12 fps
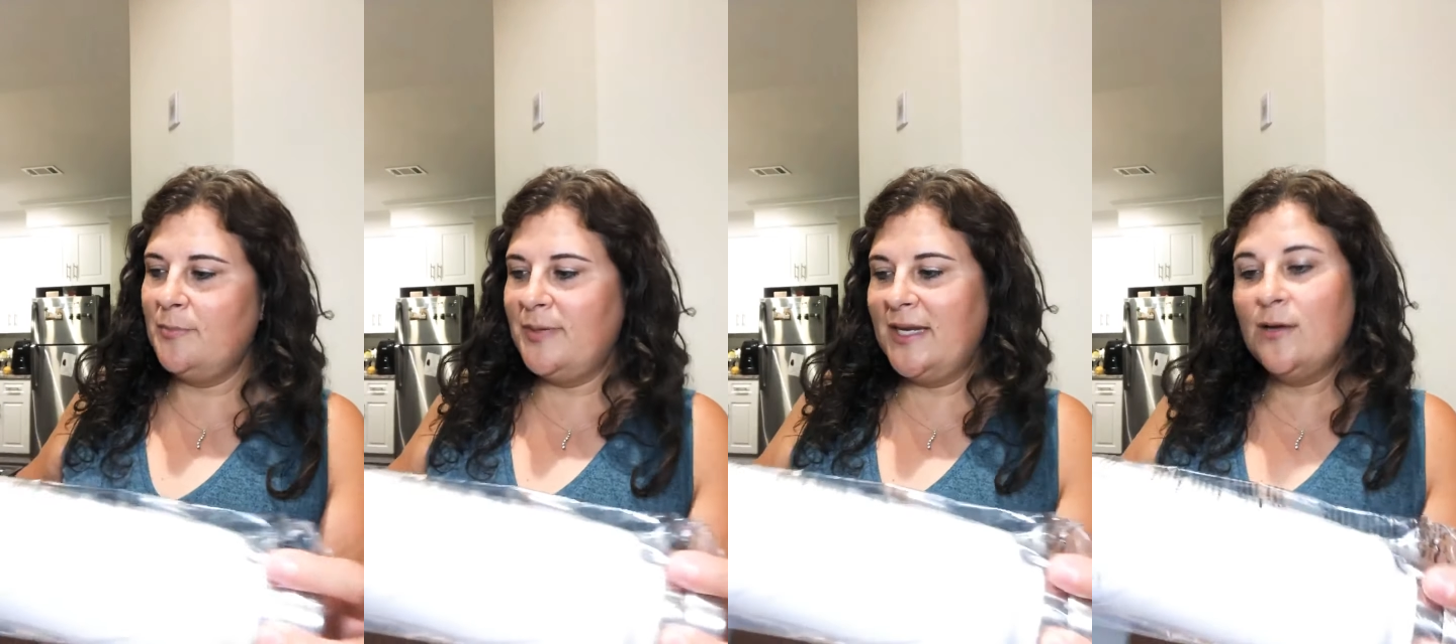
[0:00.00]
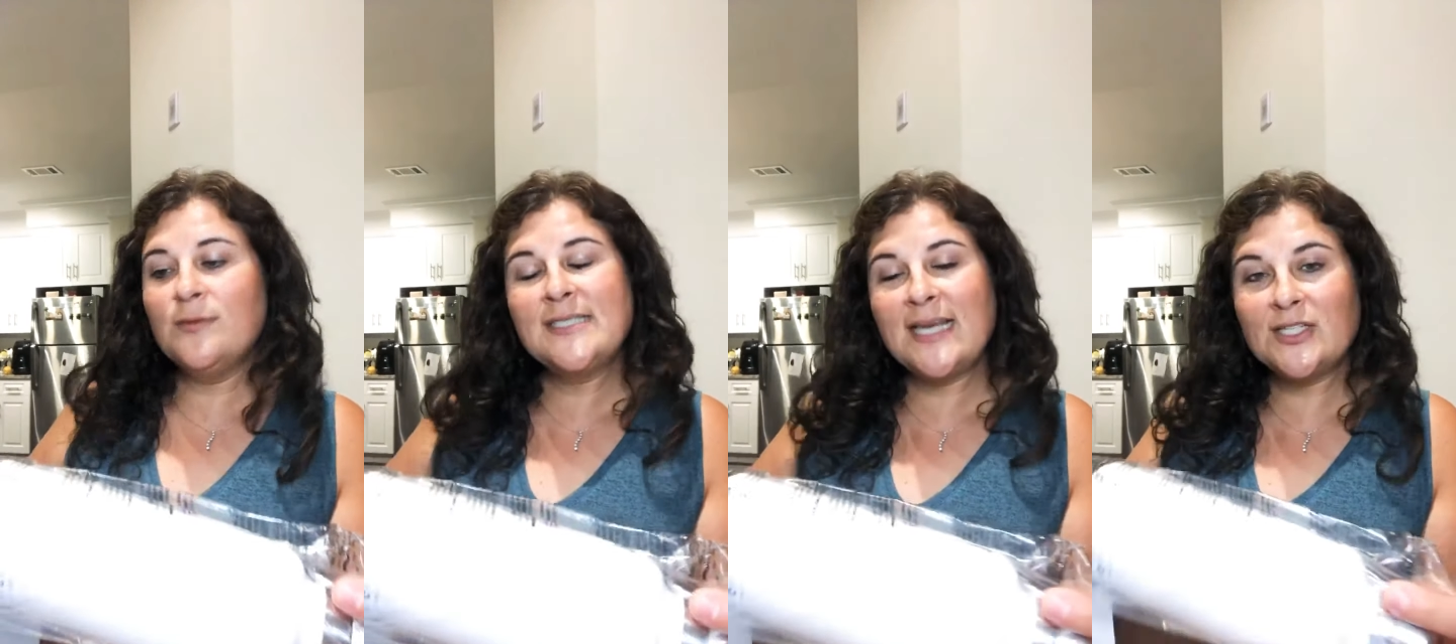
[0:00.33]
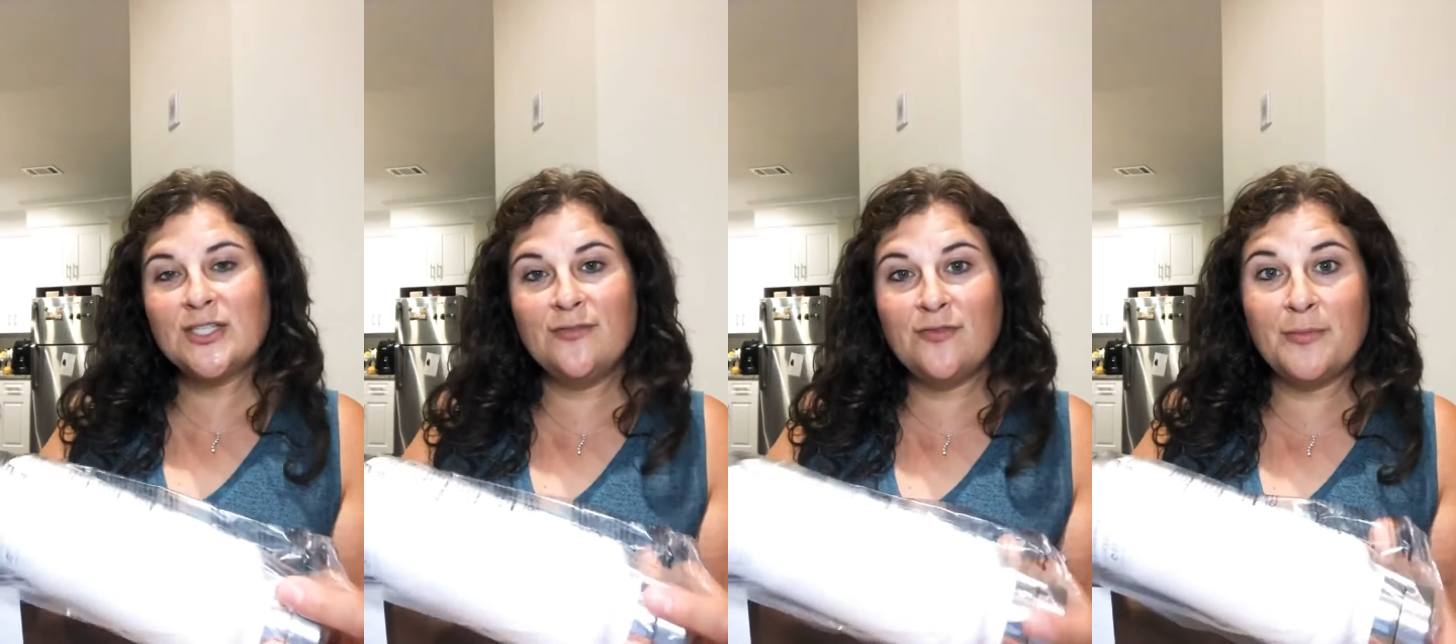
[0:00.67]
but it was
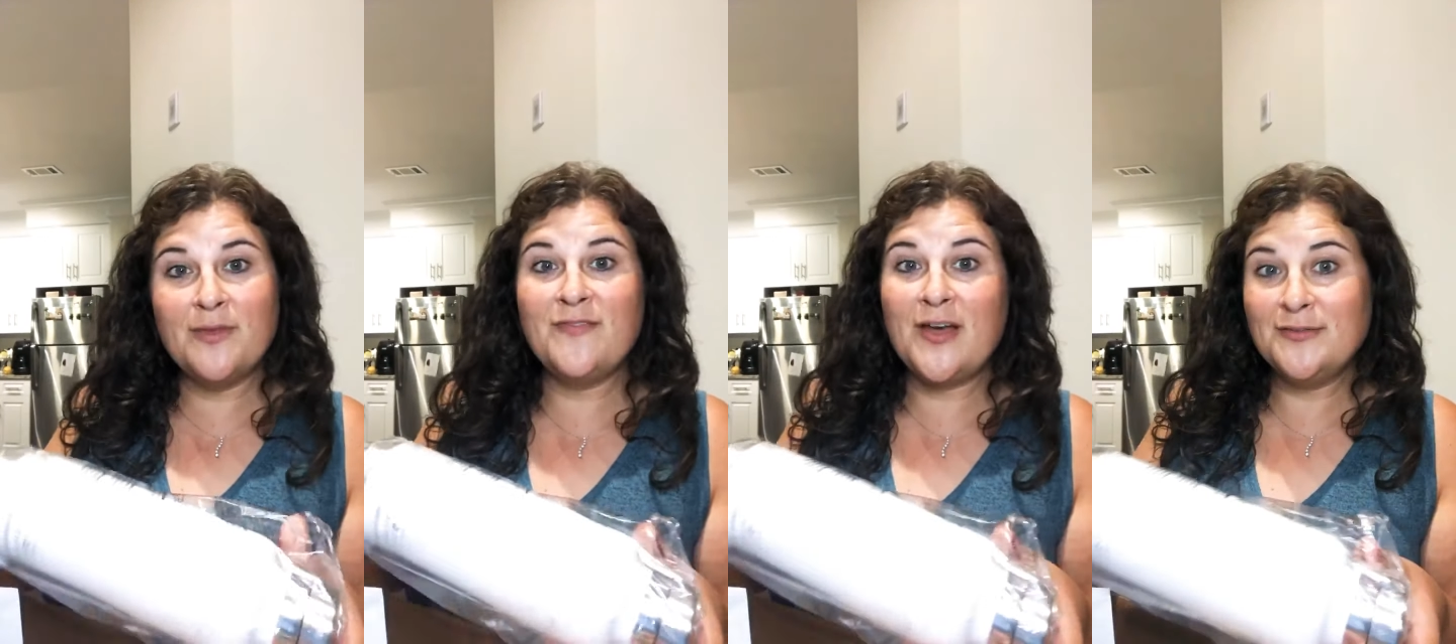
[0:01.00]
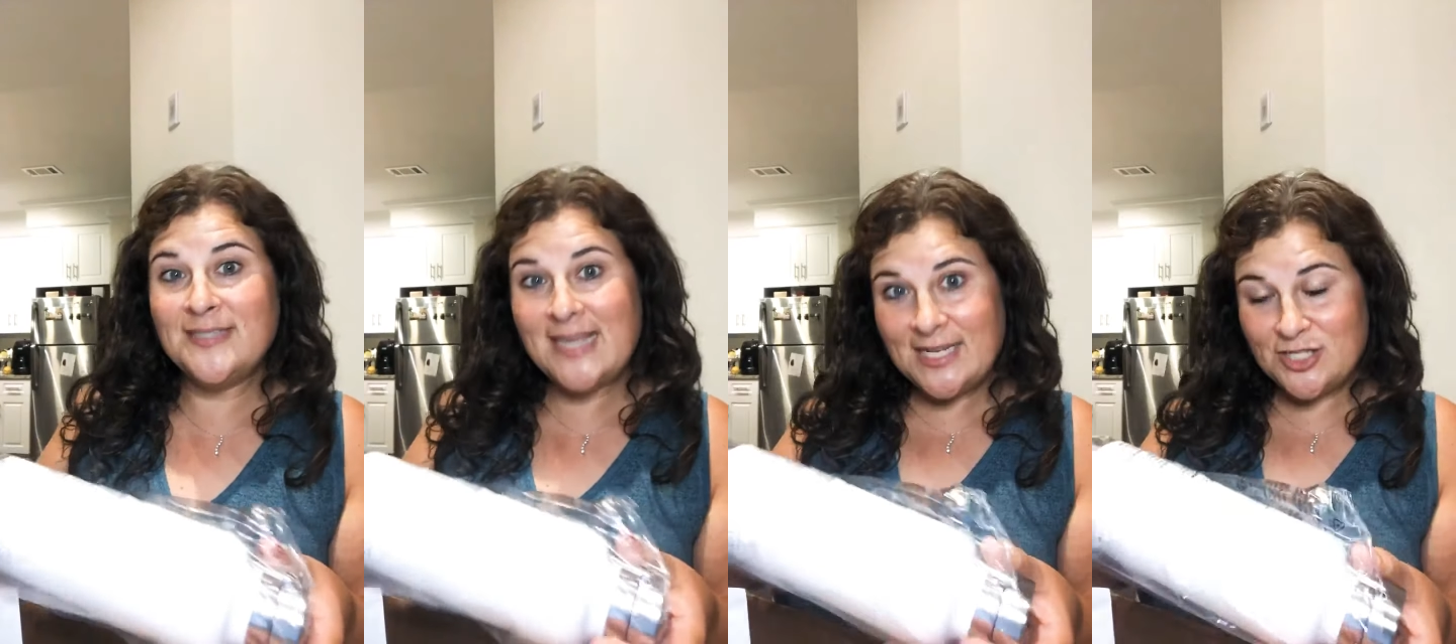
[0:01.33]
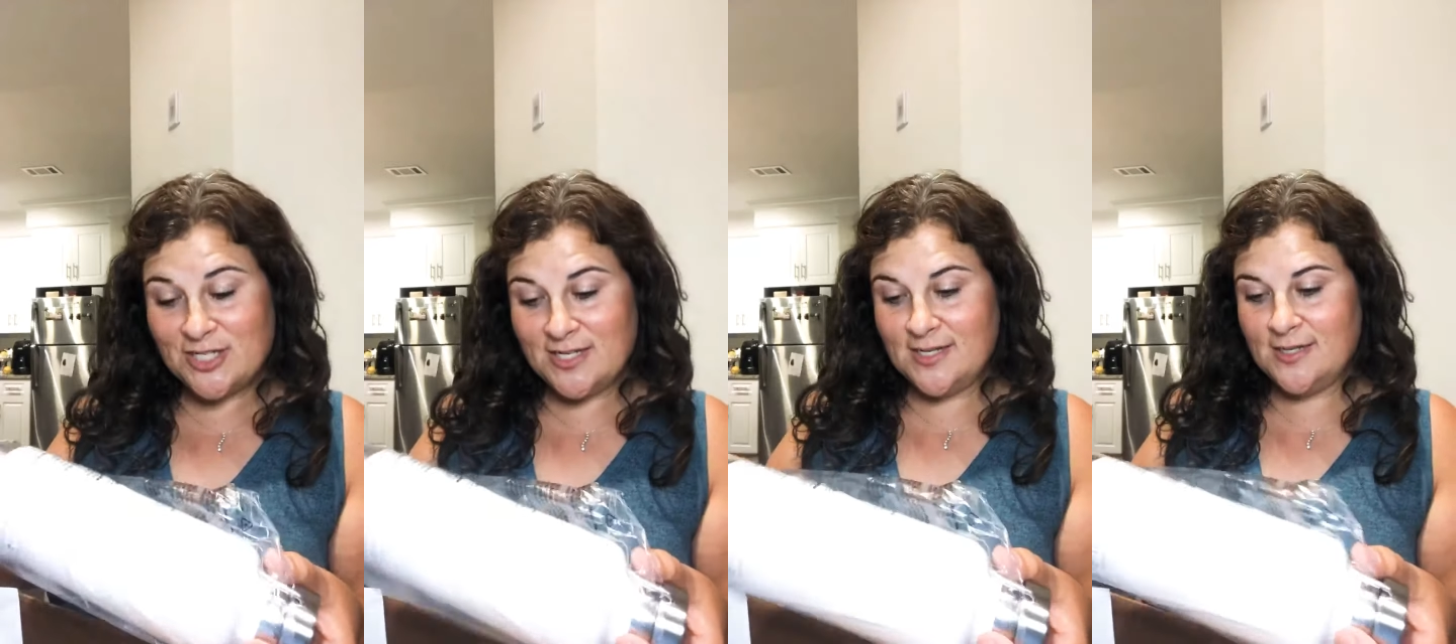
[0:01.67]
actually from the
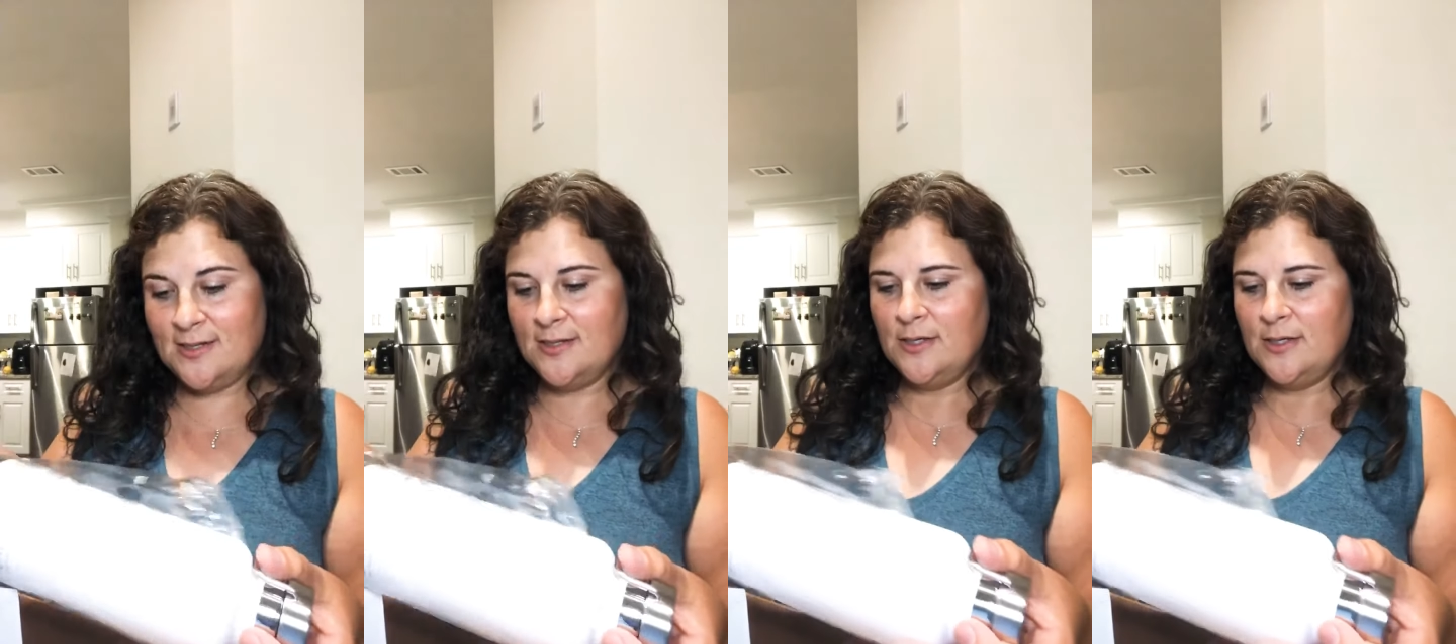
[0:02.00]
foundation.